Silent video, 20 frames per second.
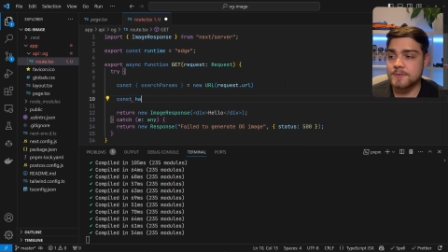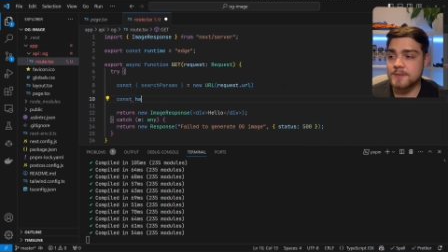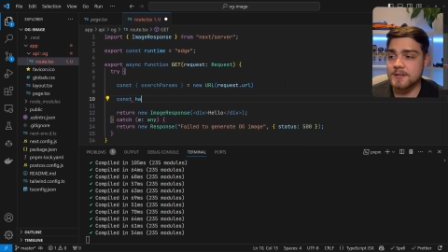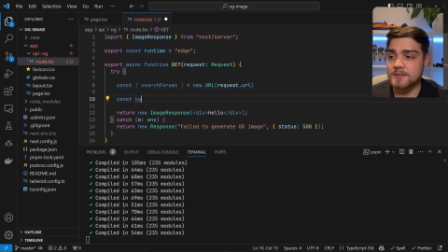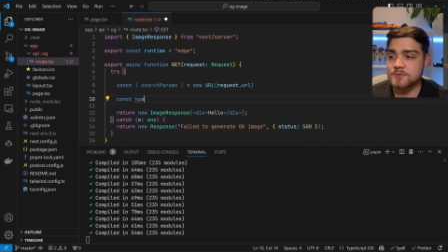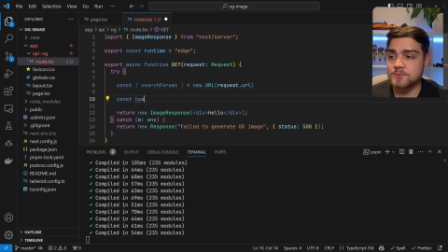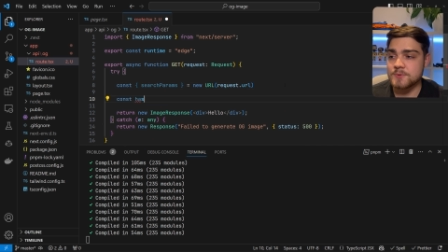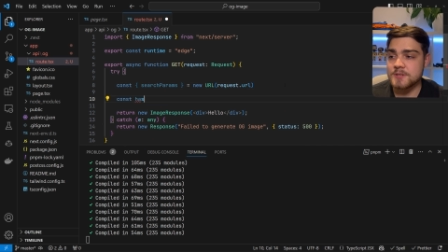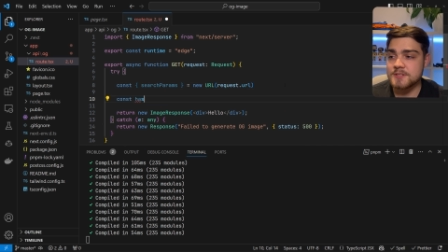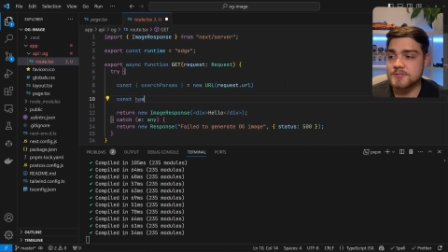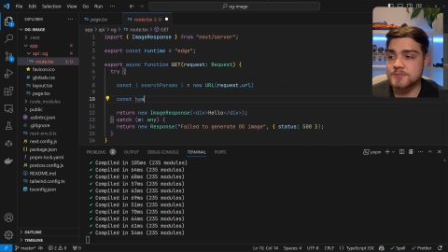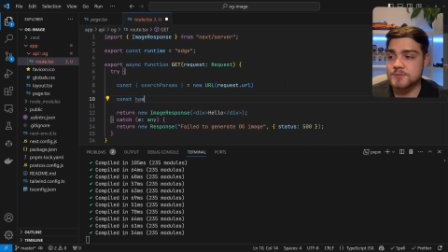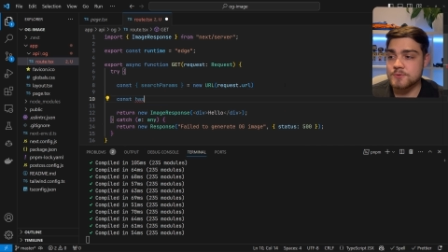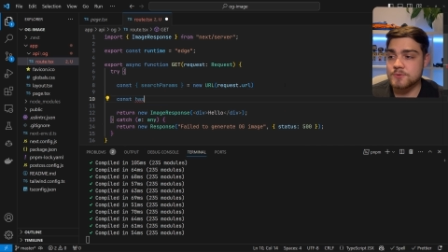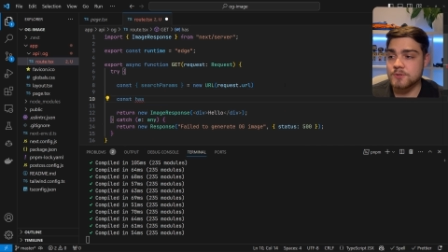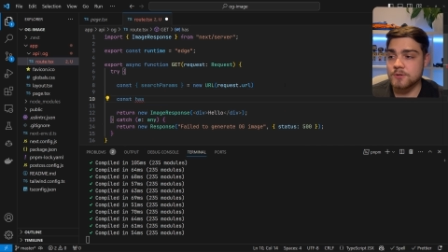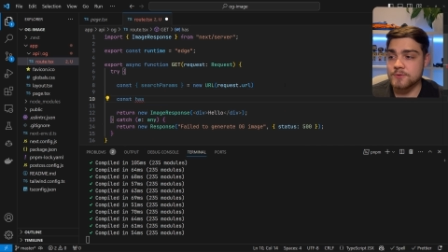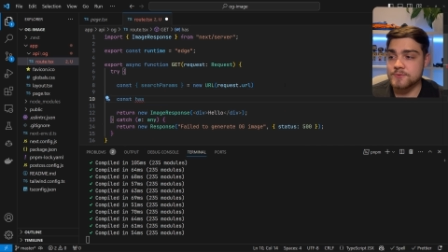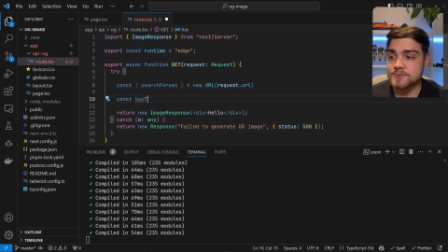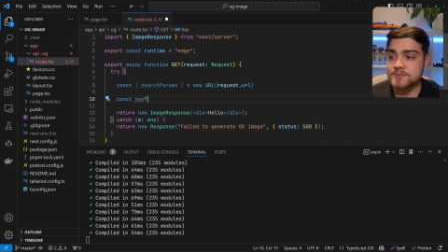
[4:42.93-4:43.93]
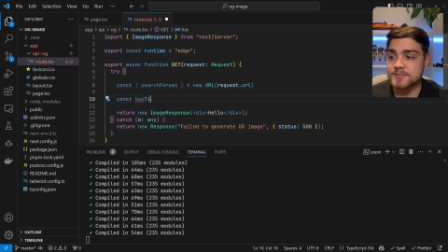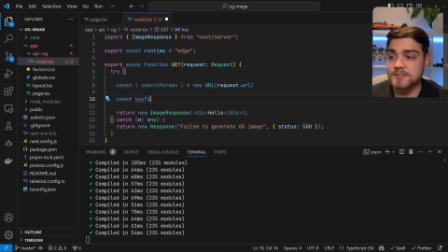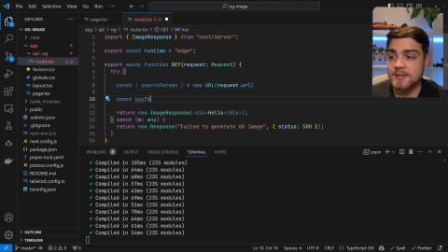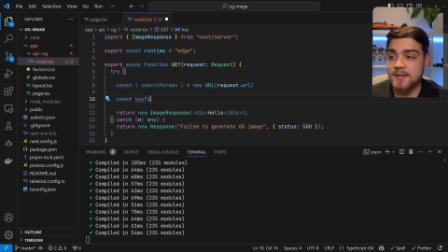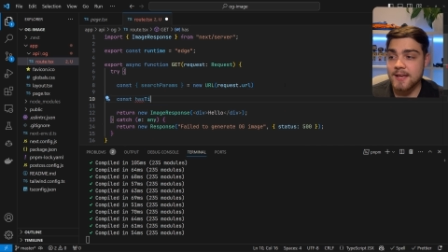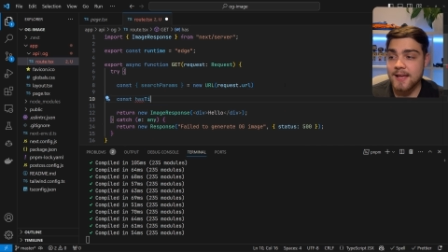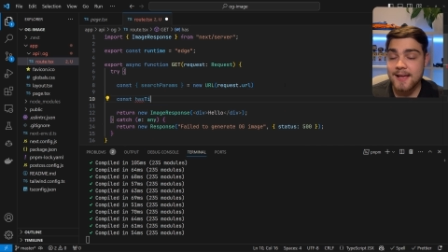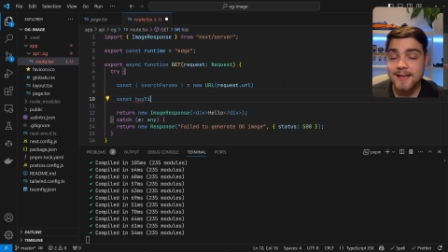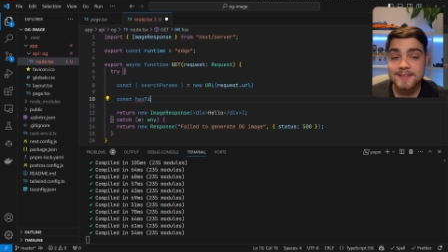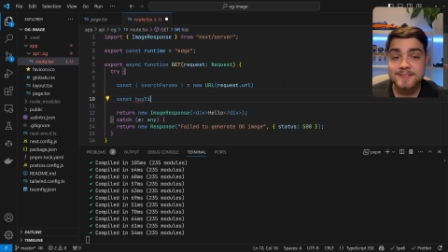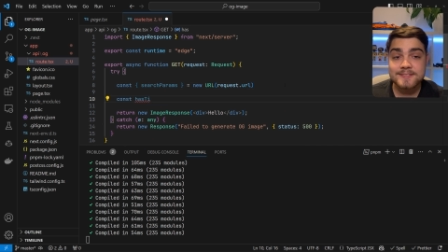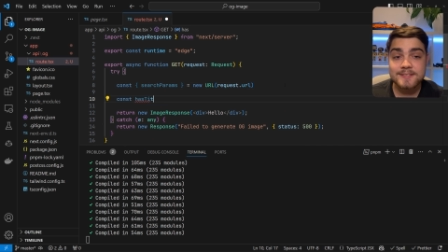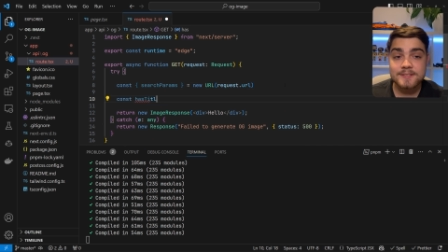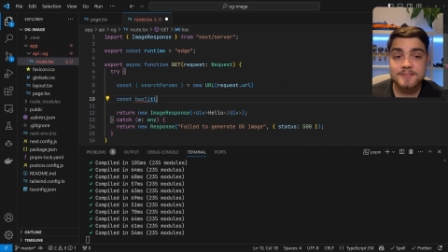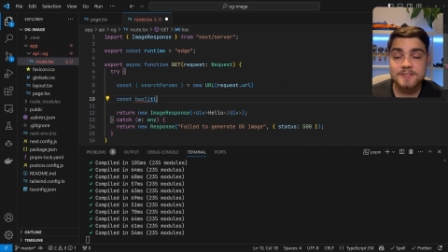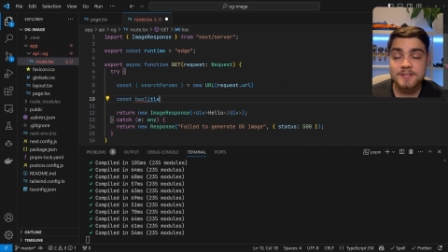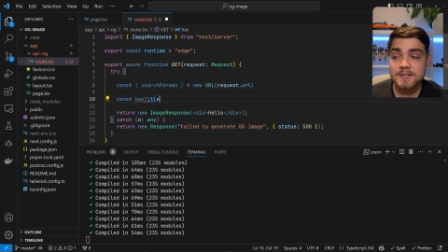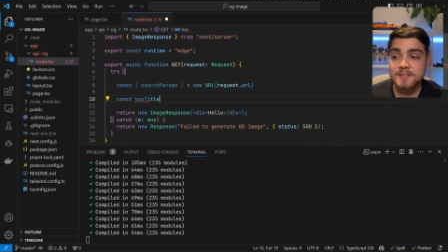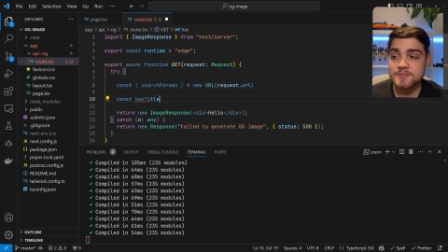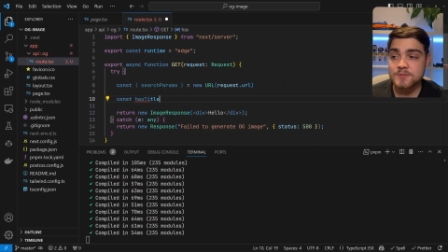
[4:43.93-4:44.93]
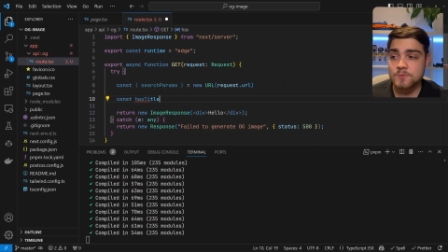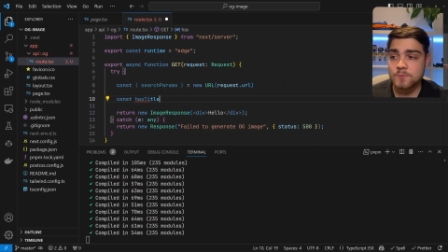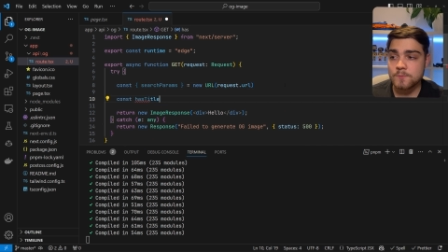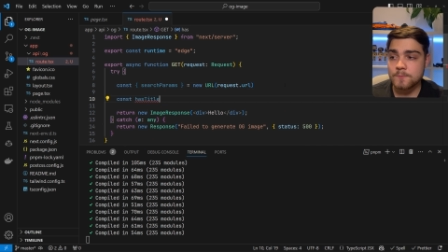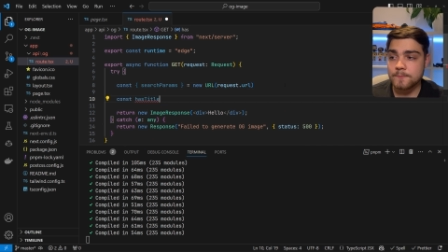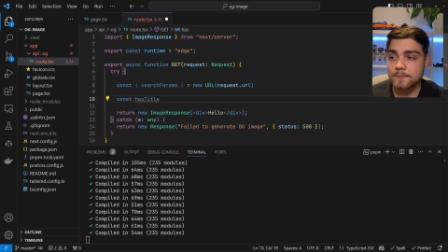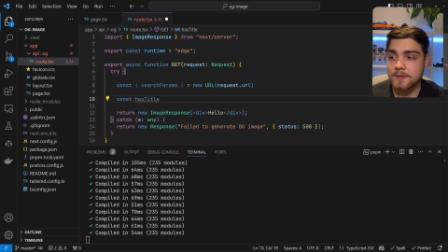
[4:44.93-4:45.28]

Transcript: Next, we need to do const has title.